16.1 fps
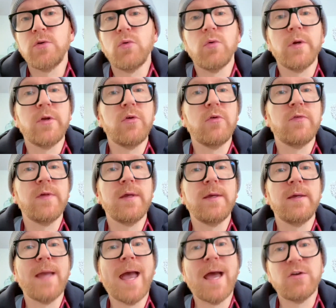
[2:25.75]
or
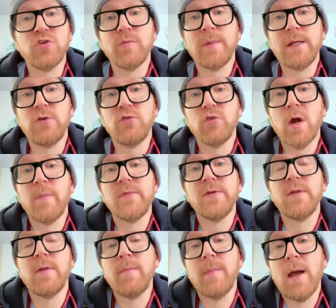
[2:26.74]
using atropine drops
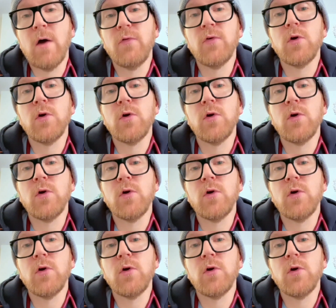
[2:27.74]
in the mouth